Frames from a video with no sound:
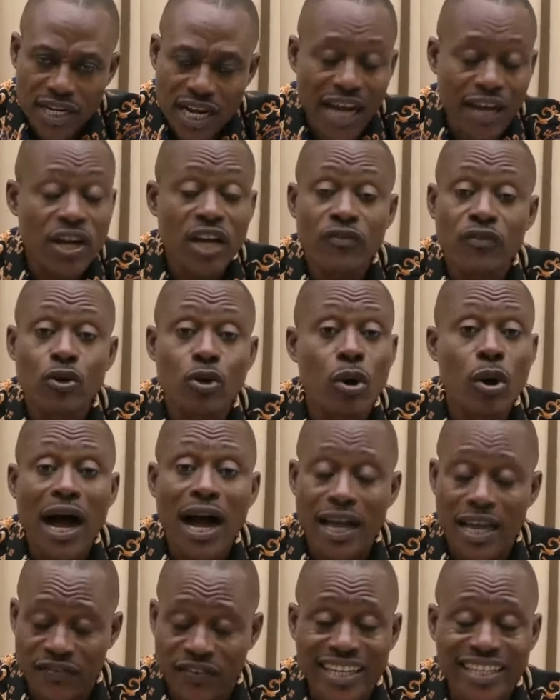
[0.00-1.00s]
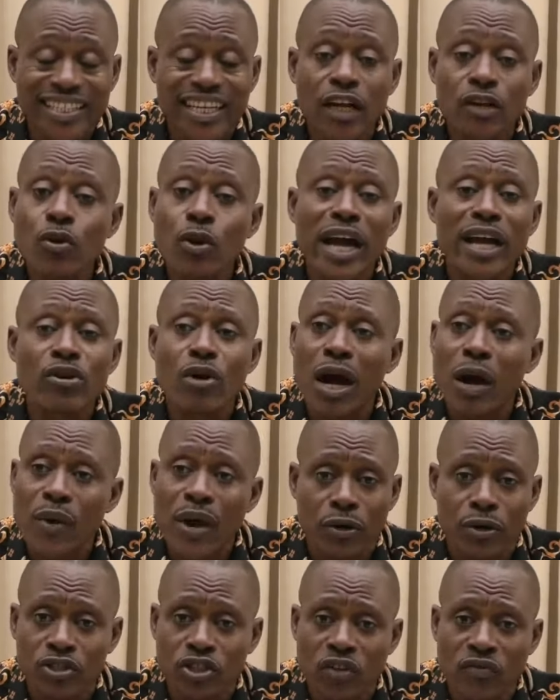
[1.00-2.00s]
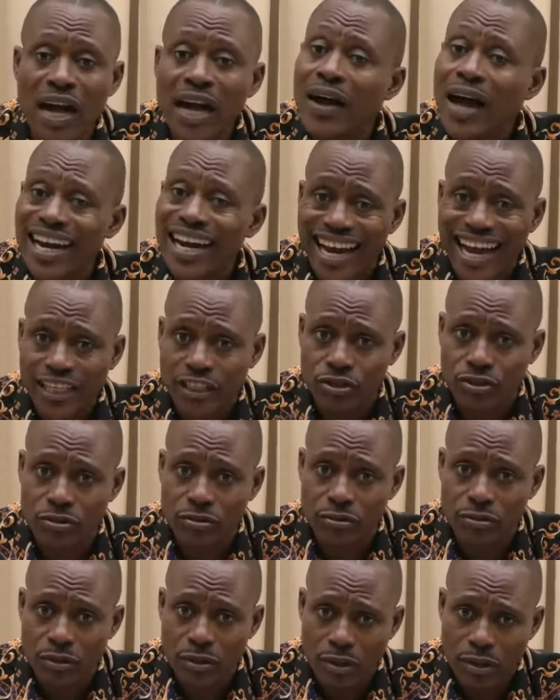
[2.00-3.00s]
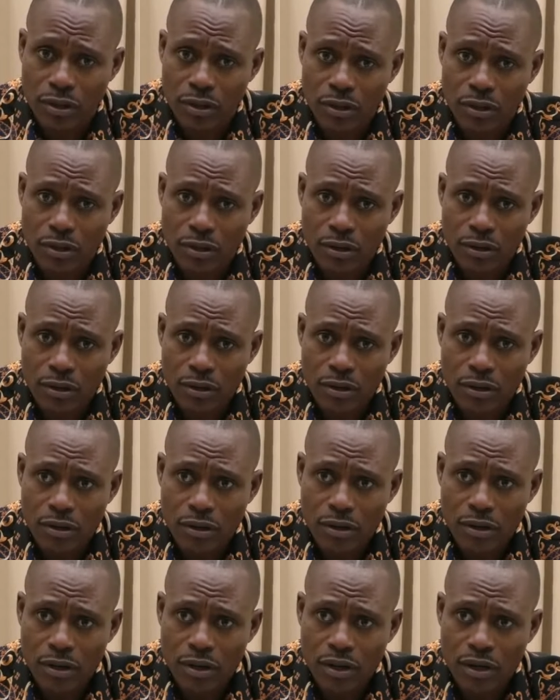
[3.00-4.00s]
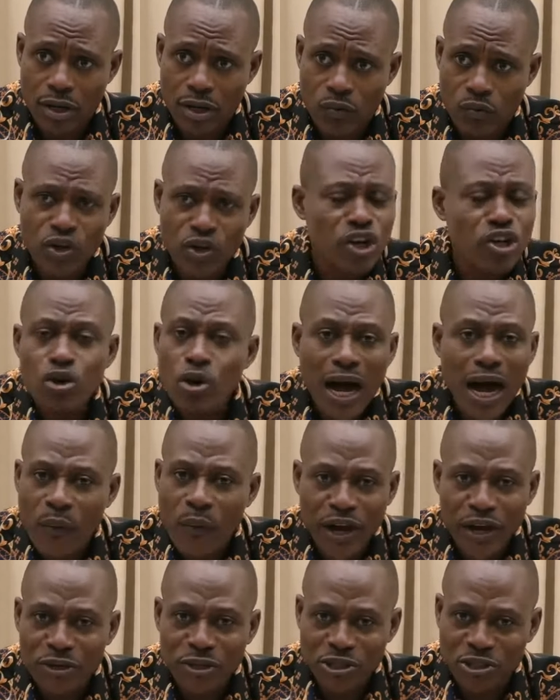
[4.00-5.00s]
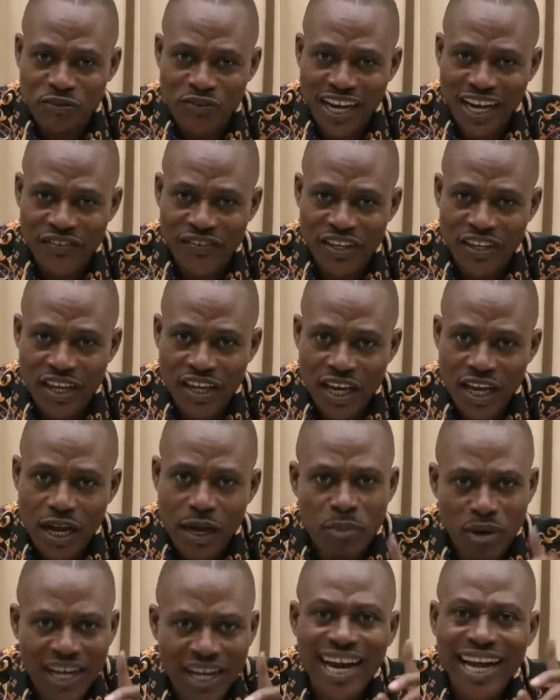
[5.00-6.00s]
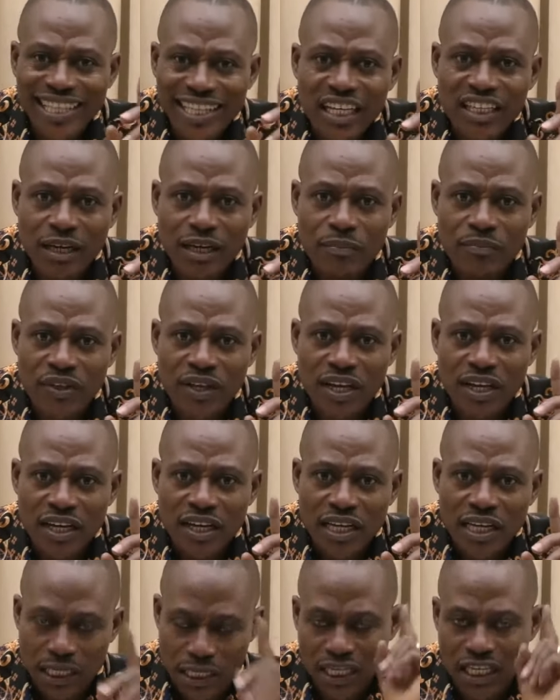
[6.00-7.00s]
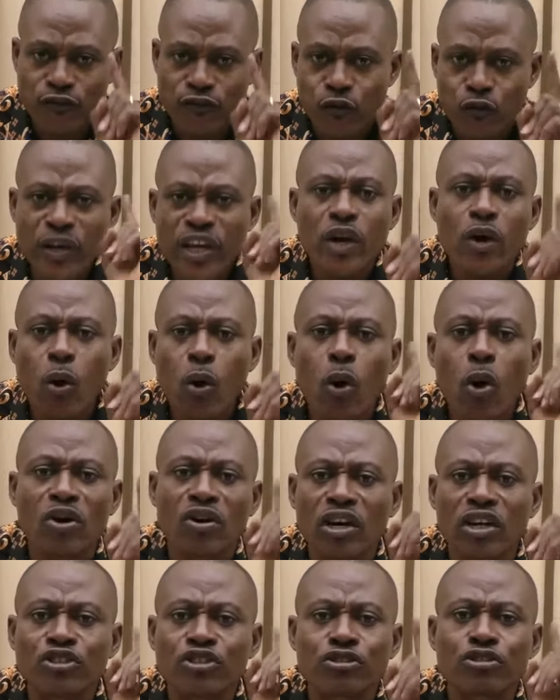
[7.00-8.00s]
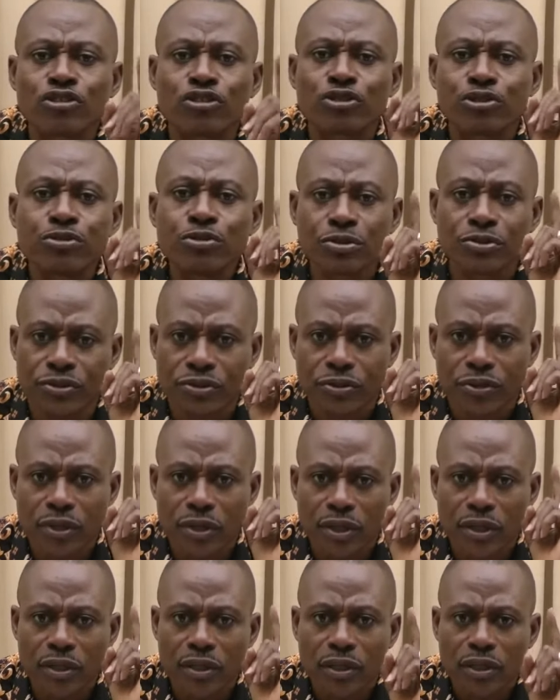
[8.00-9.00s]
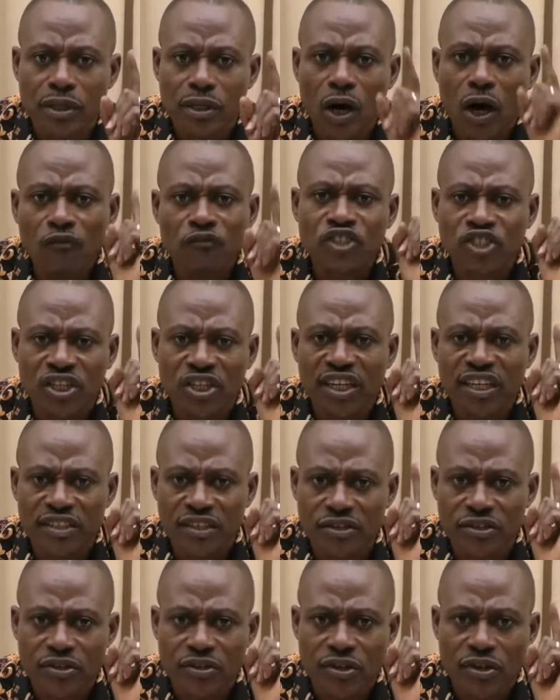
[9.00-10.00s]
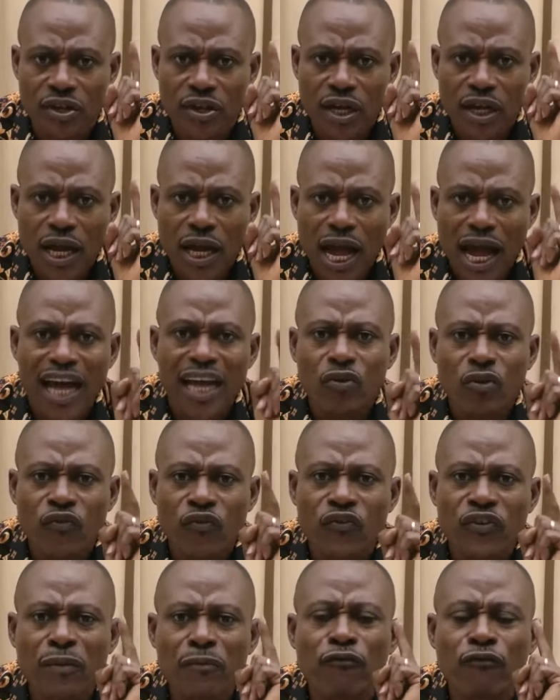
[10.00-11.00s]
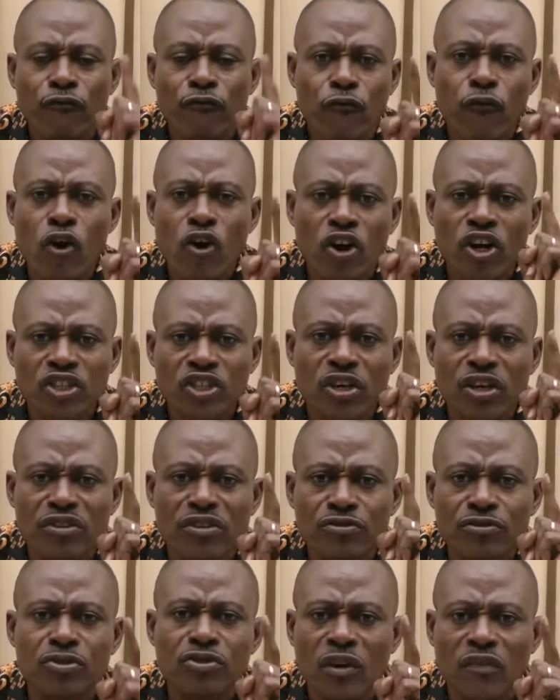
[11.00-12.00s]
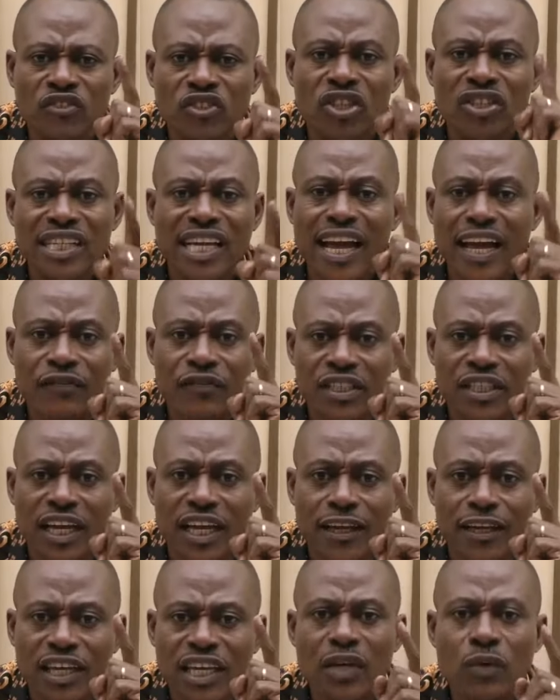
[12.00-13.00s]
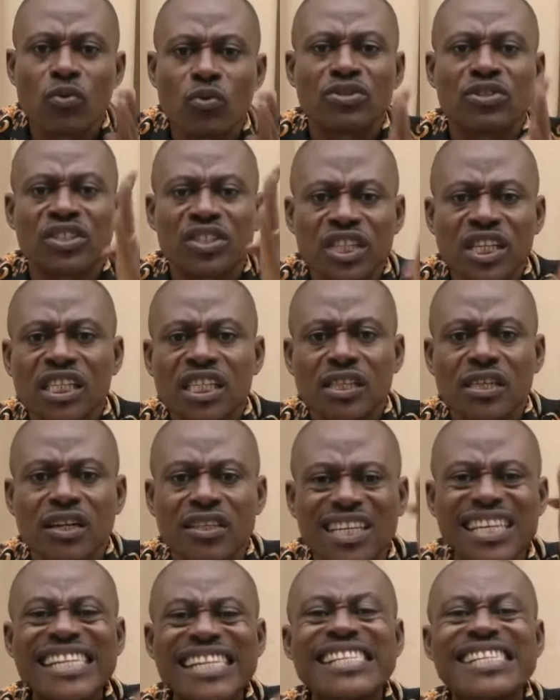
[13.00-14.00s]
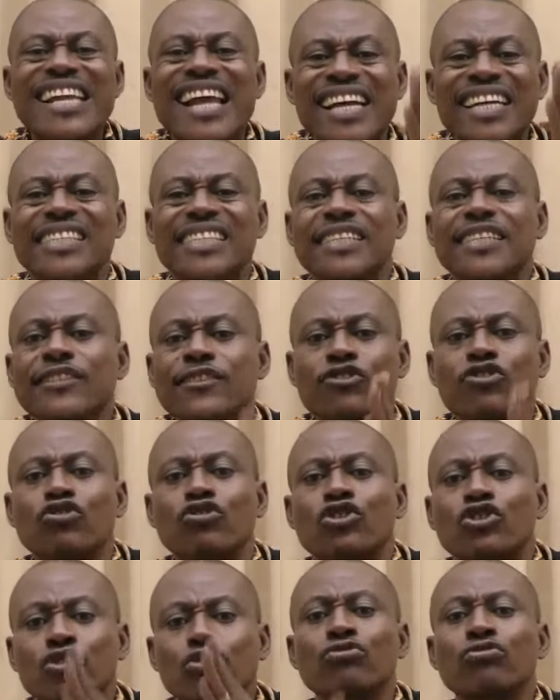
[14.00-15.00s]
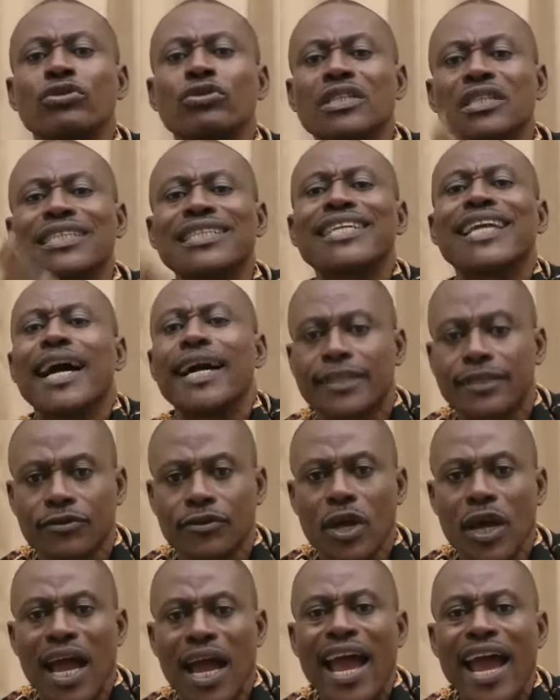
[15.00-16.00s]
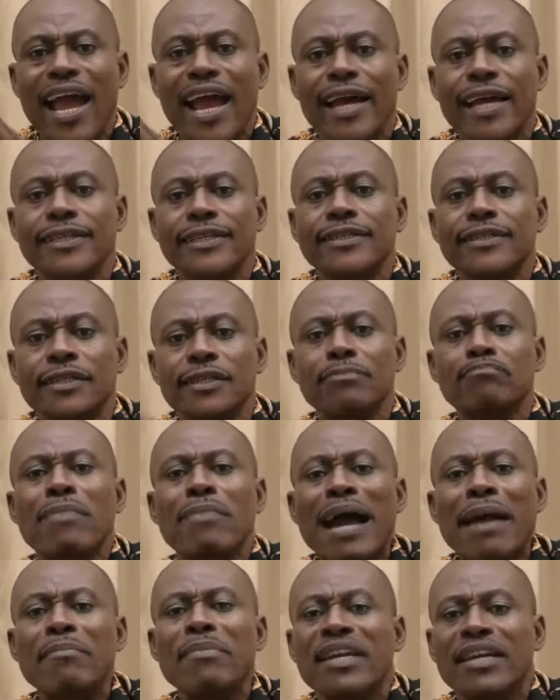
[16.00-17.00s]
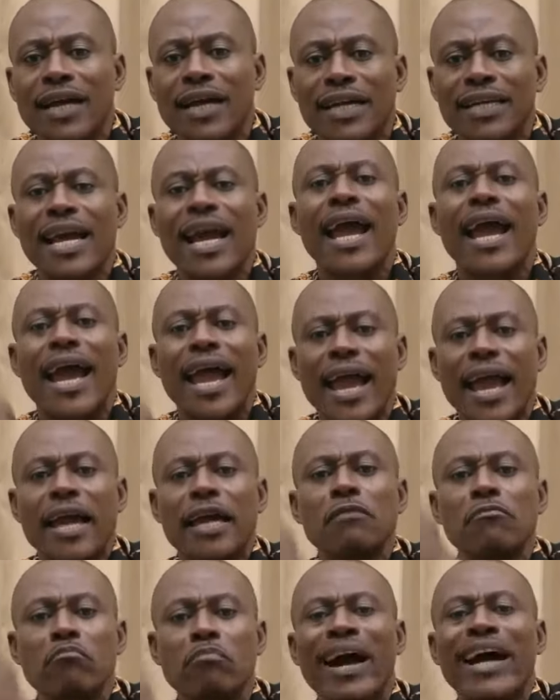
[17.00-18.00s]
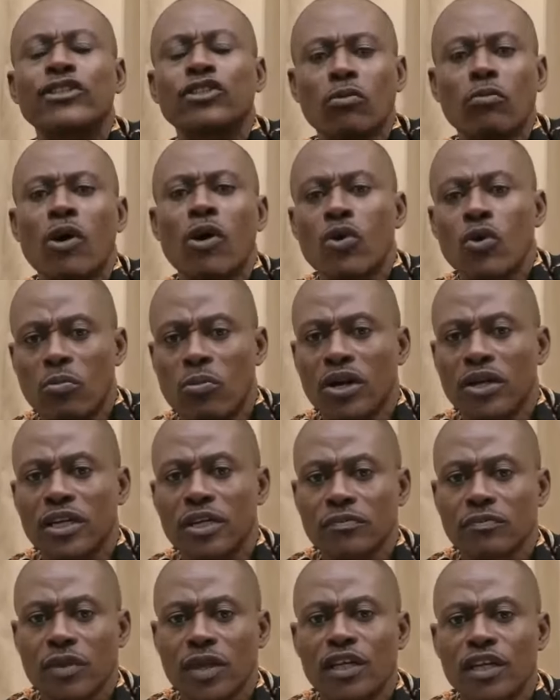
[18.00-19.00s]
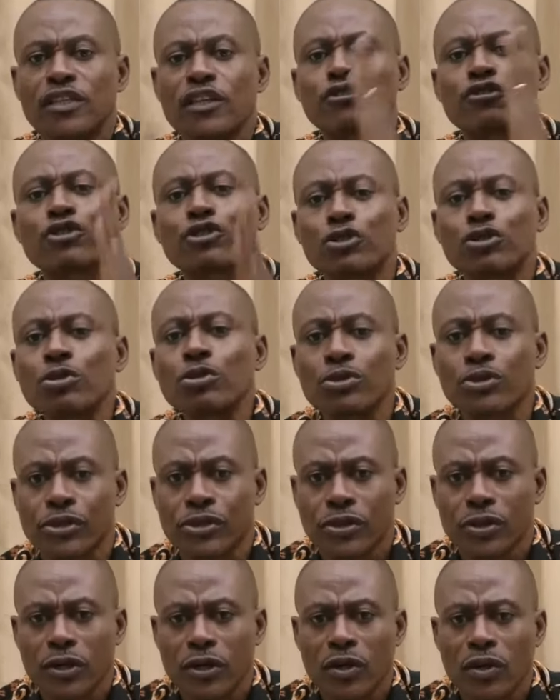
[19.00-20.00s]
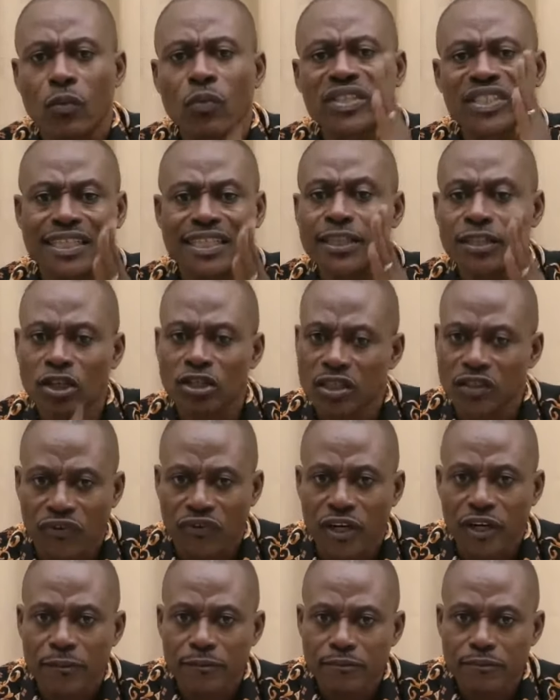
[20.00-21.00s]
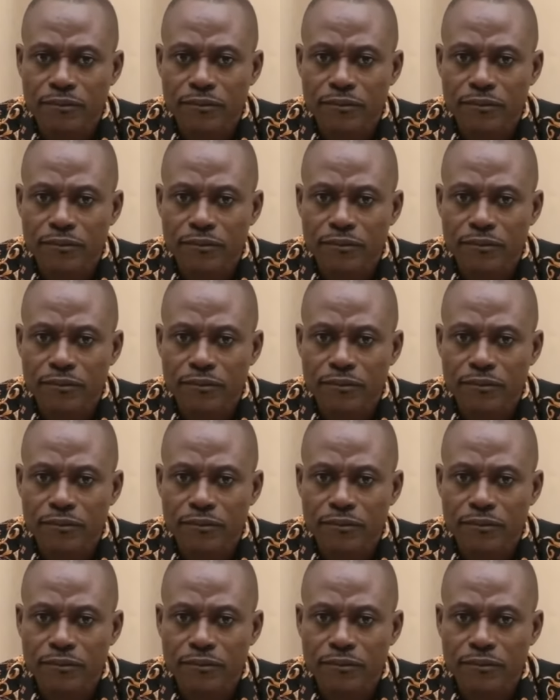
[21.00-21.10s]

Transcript: I don't even know, if I tell you I know how we're going to survive, I lie to you. We don't know how we're going to survive it. But can I tell you something? If we hold on to the truth of Jesus, and if we focus on the truth of Jesus every day, it will teach us the next thing to do tonight, and by midnight, and by tomorrow morning. The truth will set us free.